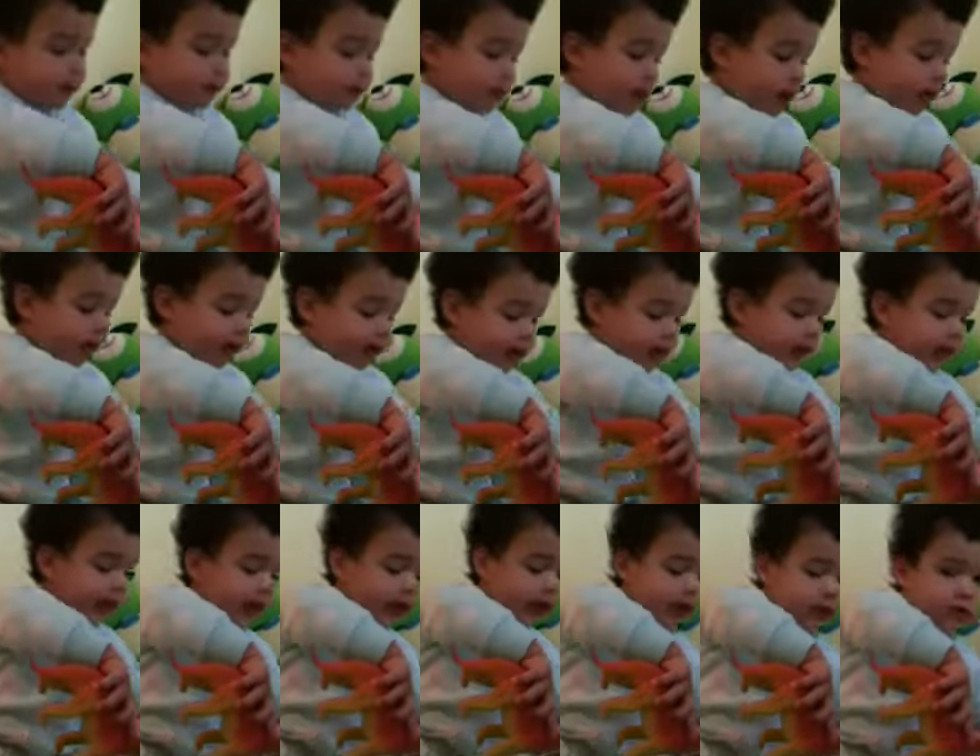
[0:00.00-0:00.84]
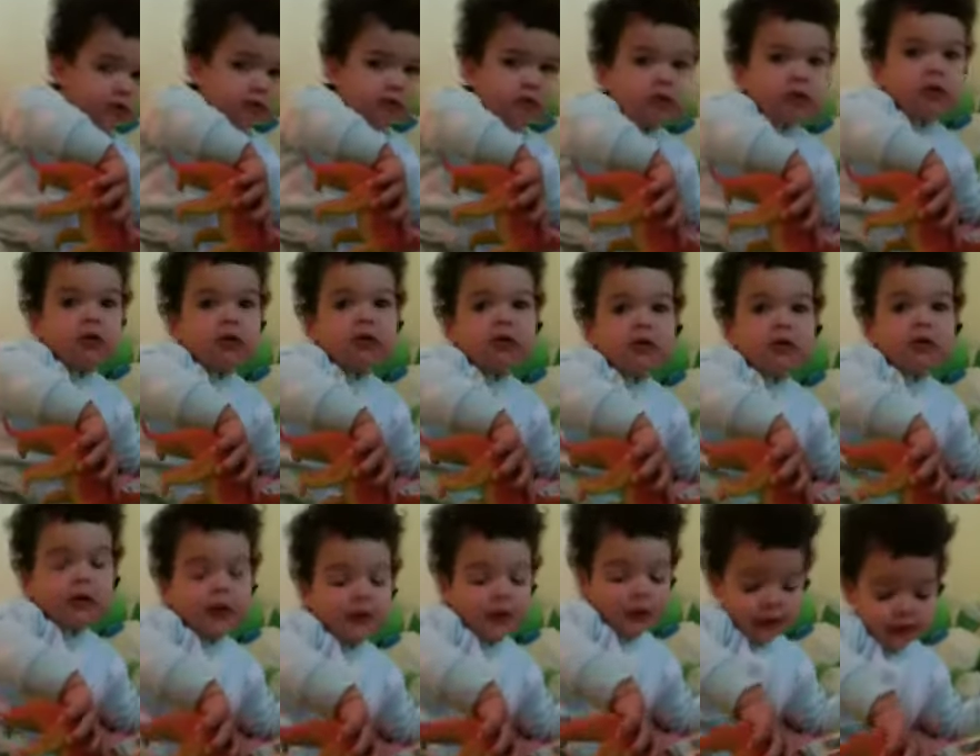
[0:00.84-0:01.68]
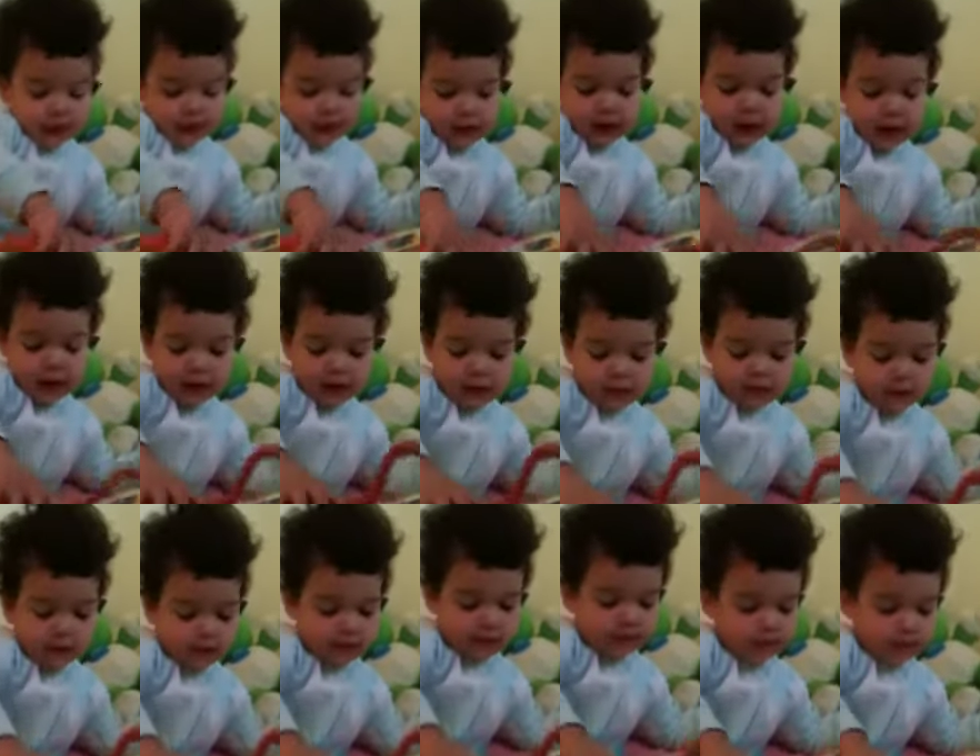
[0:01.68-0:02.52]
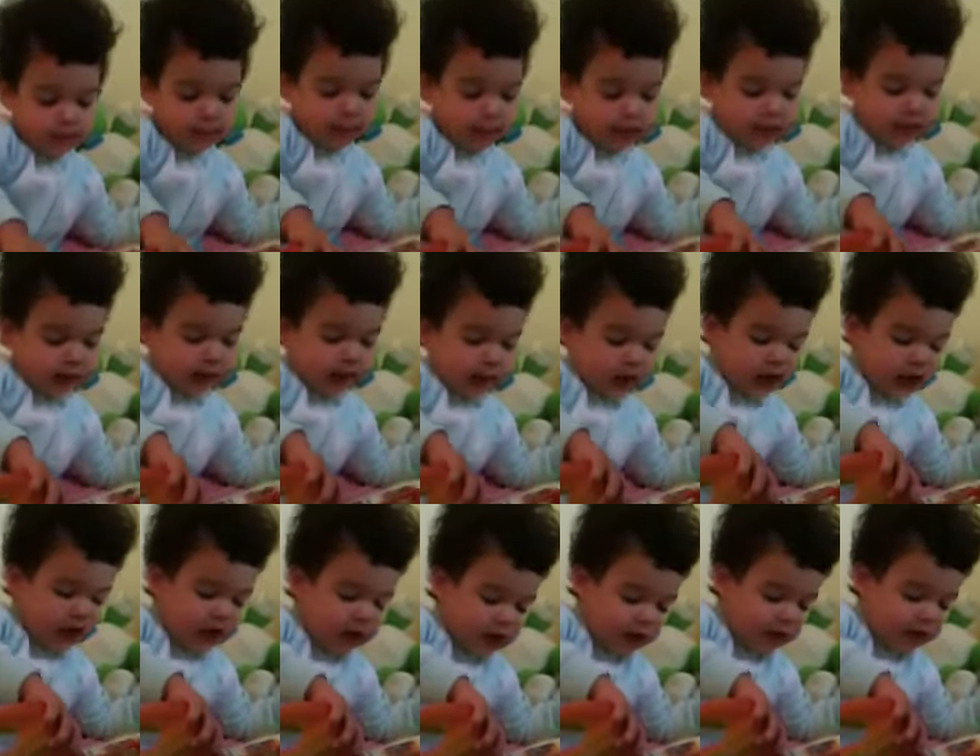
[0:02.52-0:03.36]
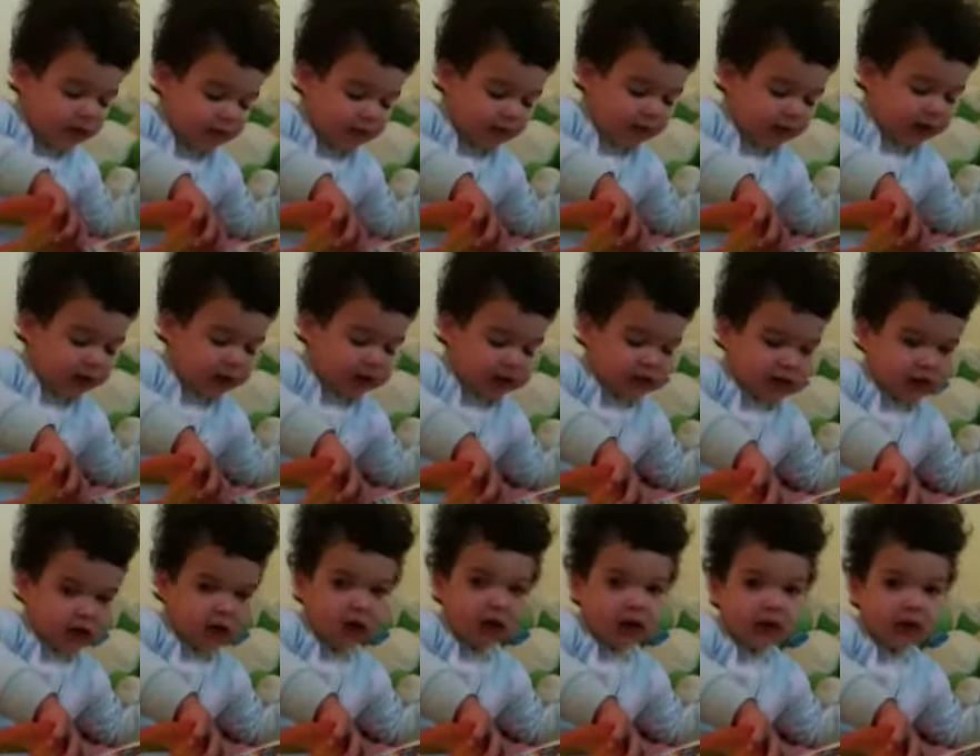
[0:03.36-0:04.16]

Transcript: Mommy, they should ask me this Santa.